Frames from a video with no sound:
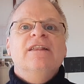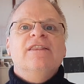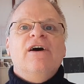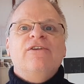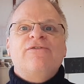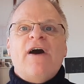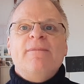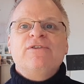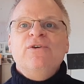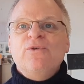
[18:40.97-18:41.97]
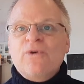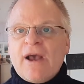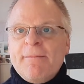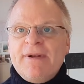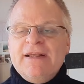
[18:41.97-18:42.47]
Those pharmaceutical
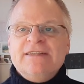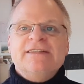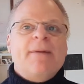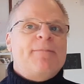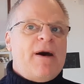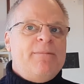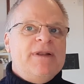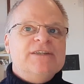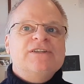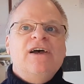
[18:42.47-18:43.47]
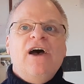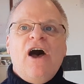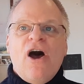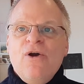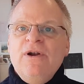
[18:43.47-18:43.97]
companies that publish
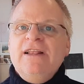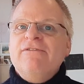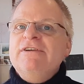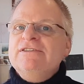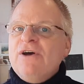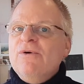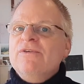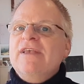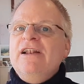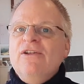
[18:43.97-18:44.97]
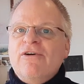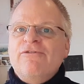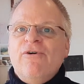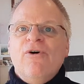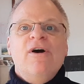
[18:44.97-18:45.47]
only the results they look
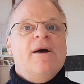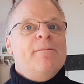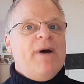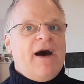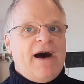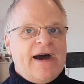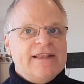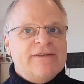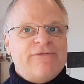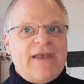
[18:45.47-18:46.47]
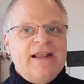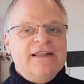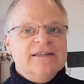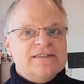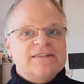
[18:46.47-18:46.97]
for but hide the
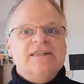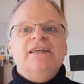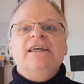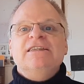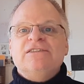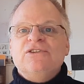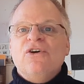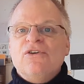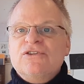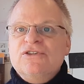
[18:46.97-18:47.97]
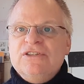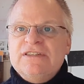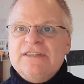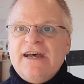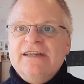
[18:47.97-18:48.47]
failures is not good
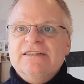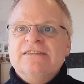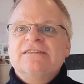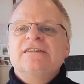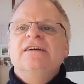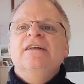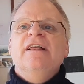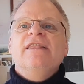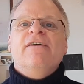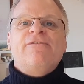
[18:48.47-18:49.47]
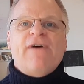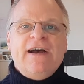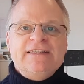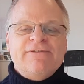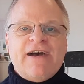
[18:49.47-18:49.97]
science. The
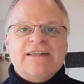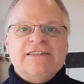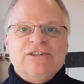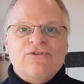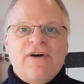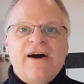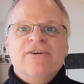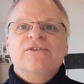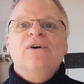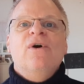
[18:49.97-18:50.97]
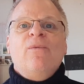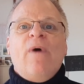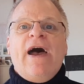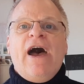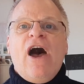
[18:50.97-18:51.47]
Pfizer vaccine trials
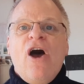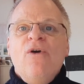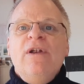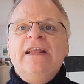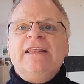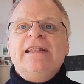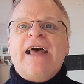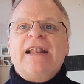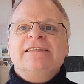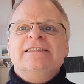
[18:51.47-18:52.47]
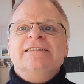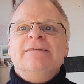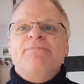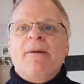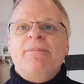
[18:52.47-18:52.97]
where only the analysis
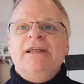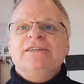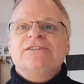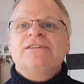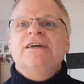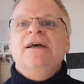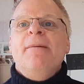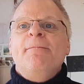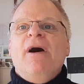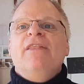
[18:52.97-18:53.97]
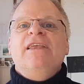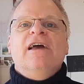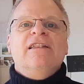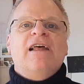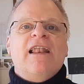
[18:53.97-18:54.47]
is published but the
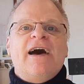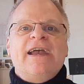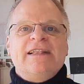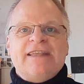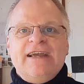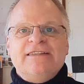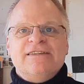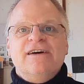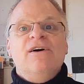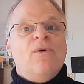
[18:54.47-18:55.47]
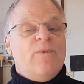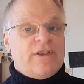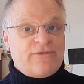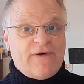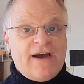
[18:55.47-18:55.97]
underlying data
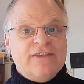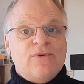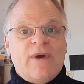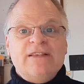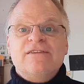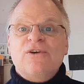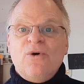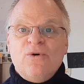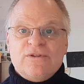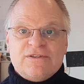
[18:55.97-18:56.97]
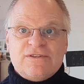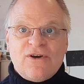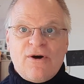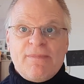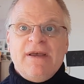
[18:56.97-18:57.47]
which Pfizer went to court to
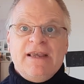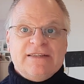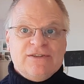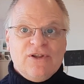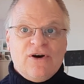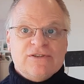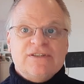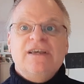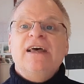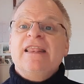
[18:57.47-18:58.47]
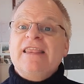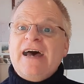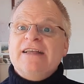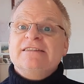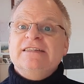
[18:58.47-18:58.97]
stop is not.
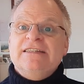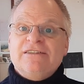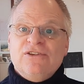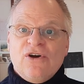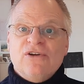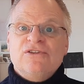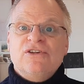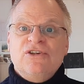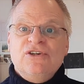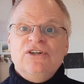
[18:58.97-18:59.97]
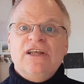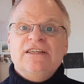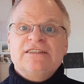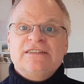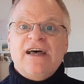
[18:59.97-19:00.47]
That is not good
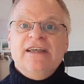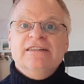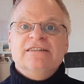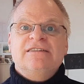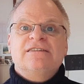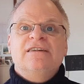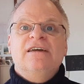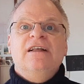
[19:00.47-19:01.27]
science.